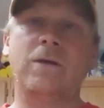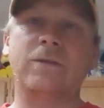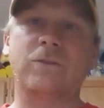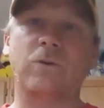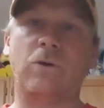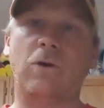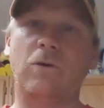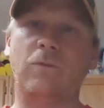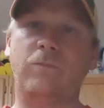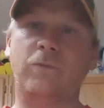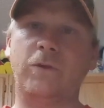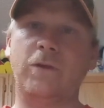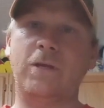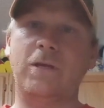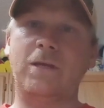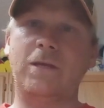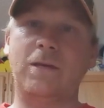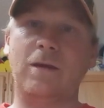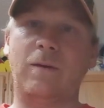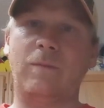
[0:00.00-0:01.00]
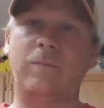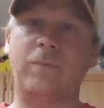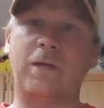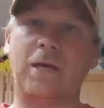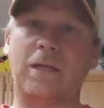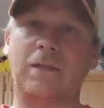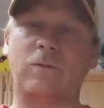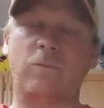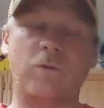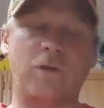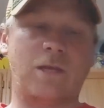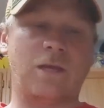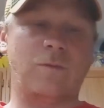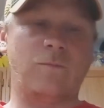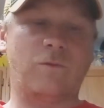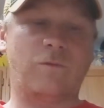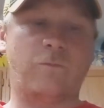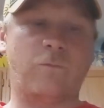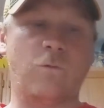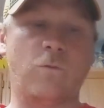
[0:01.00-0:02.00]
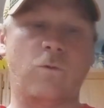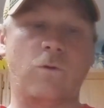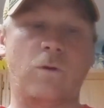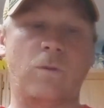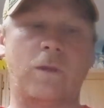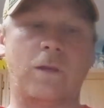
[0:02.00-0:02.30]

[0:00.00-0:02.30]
So hopefully, um, got the weekend before